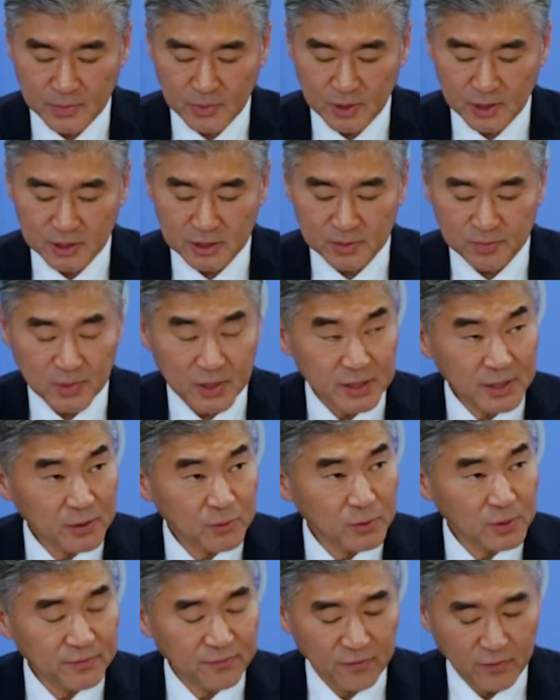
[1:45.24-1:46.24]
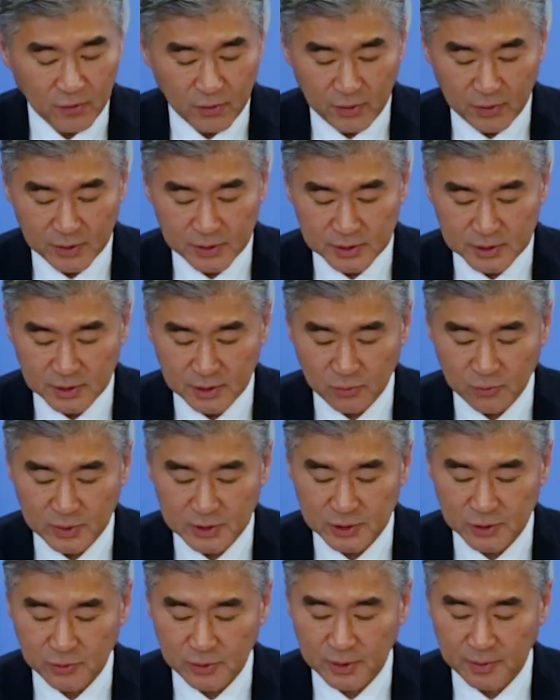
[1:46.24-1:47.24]
This money will focus on
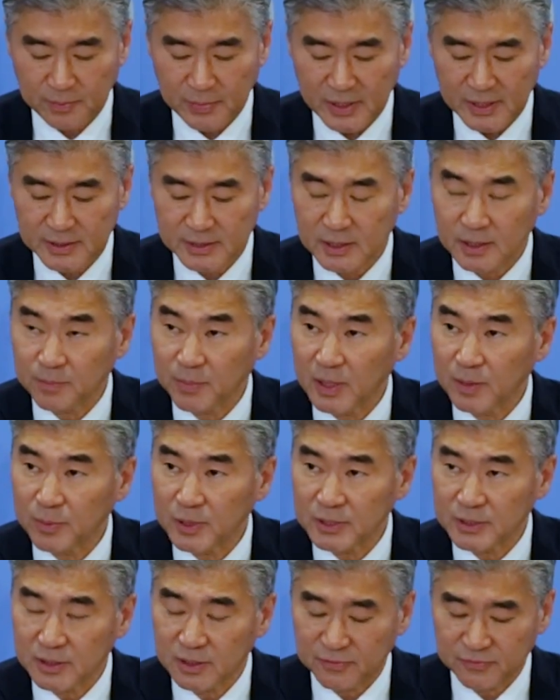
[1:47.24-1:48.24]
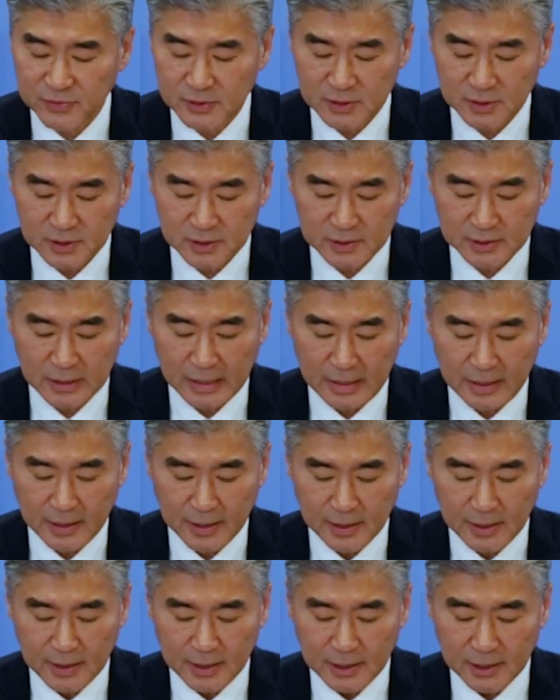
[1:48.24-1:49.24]
restoring basic public services,
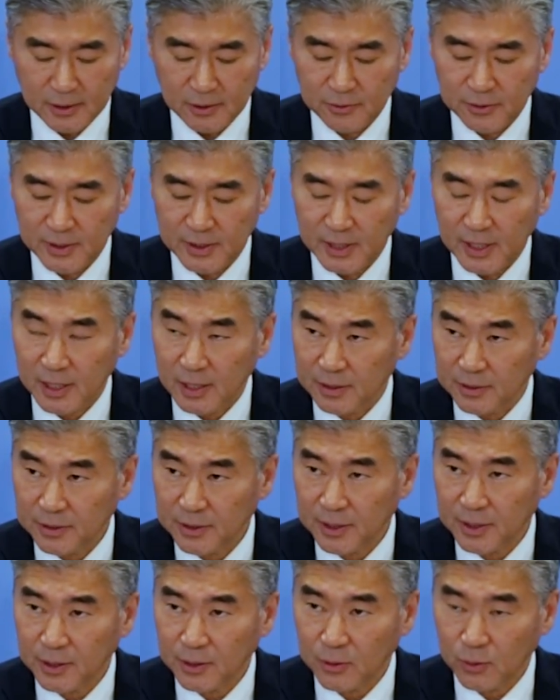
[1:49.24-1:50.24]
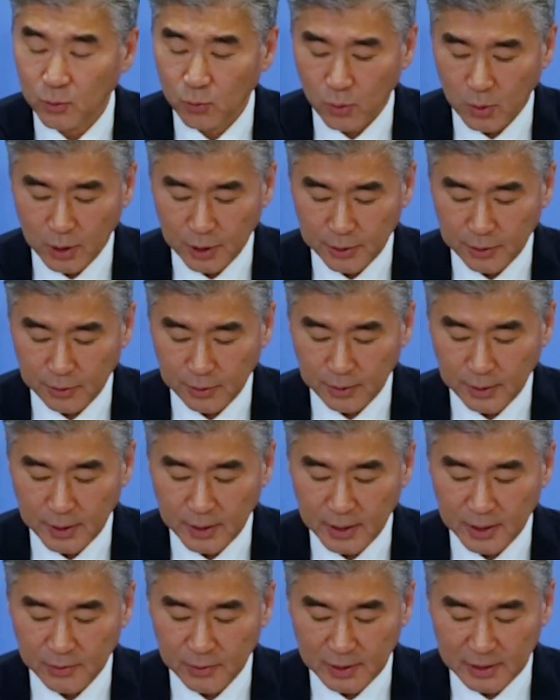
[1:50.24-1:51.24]
including healthcare, water,
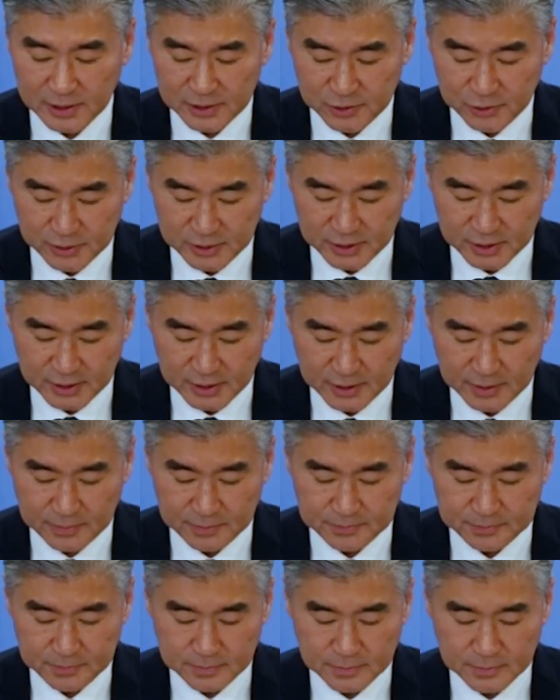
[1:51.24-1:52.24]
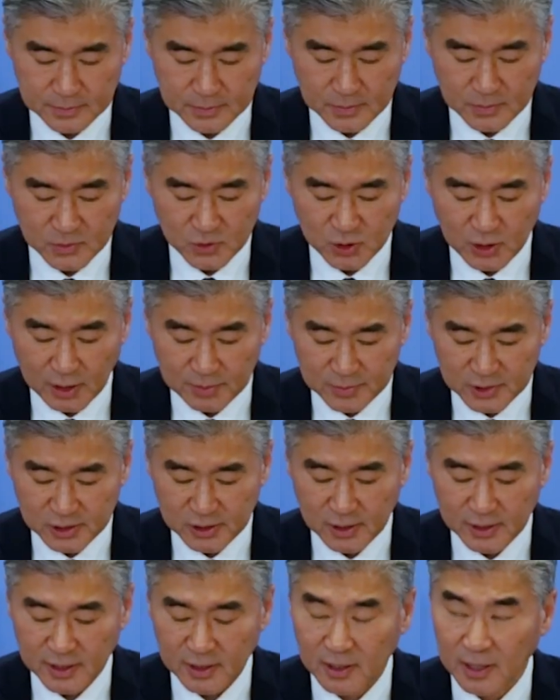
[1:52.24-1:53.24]
and electricity,
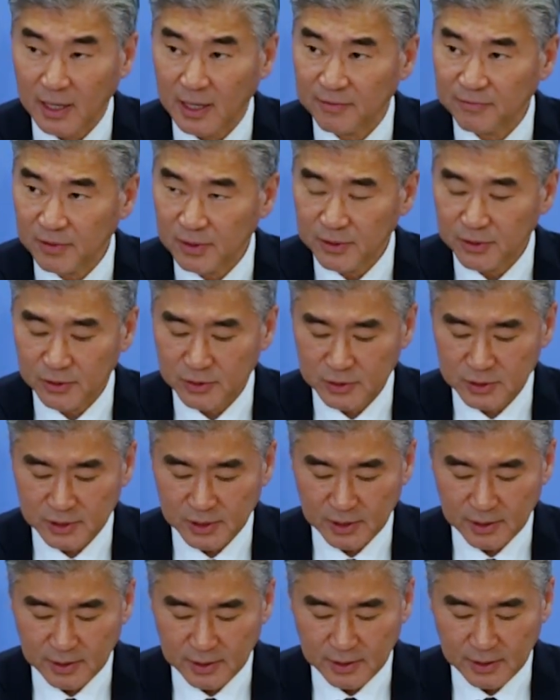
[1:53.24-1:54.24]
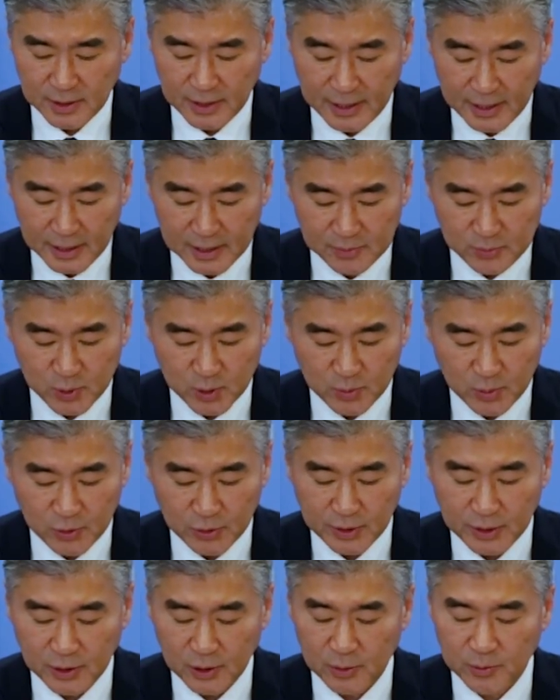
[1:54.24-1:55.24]
jump-starting livelihoods, and
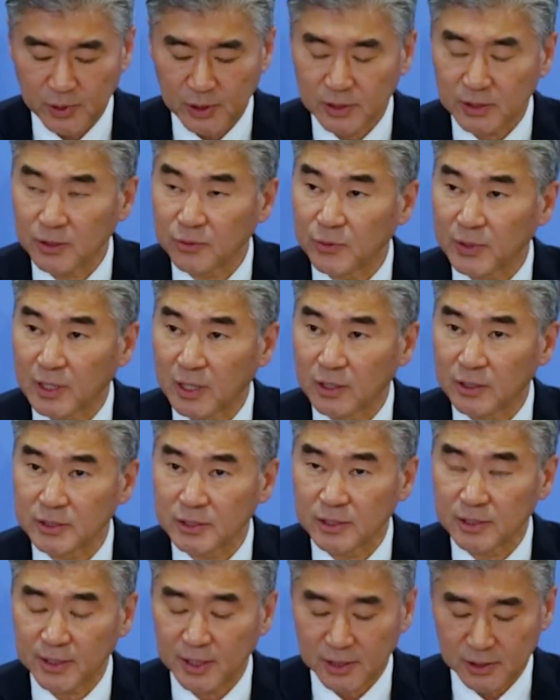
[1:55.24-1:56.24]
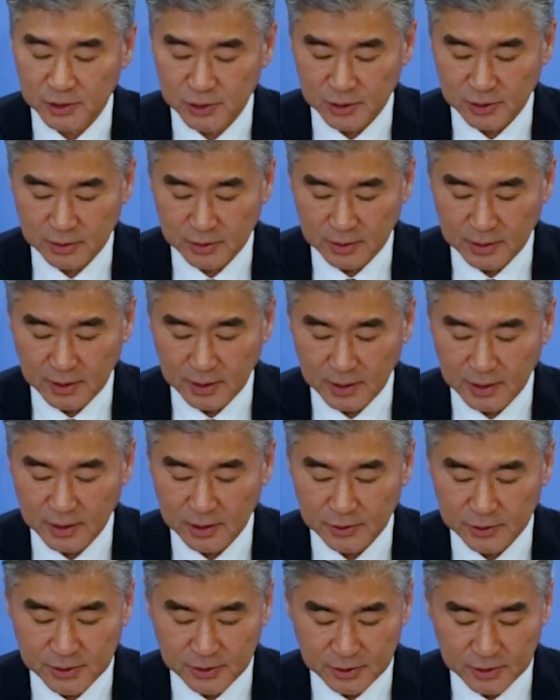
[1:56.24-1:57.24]
promoting community reconciliation
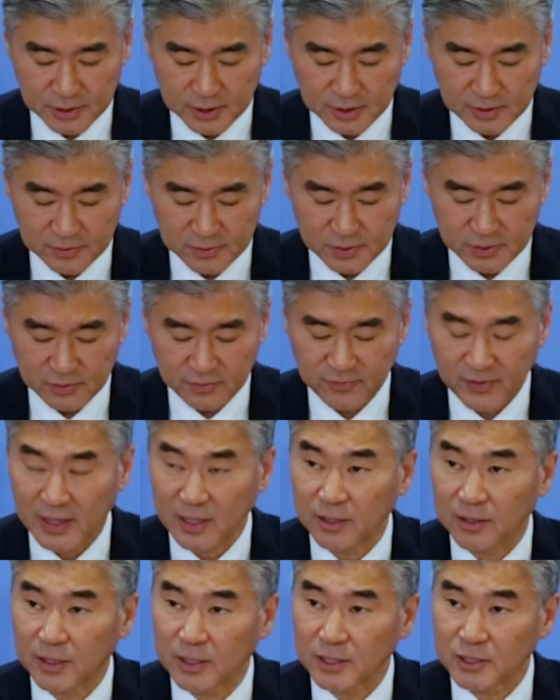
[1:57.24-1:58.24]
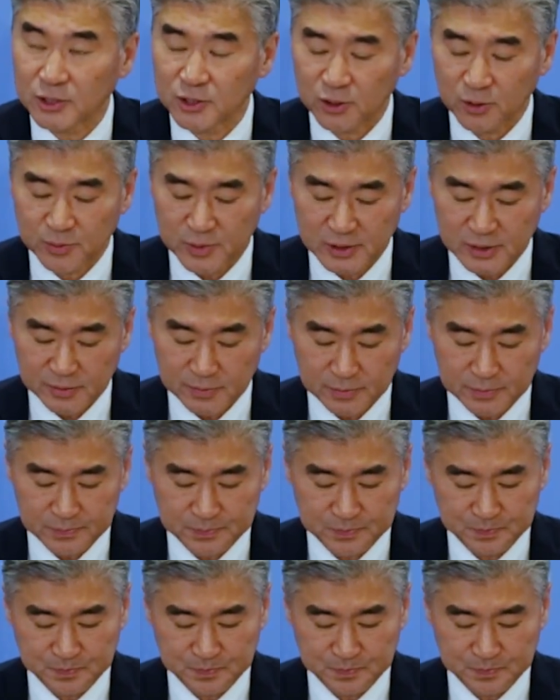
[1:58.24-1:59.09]
and alternatives to violent extremism.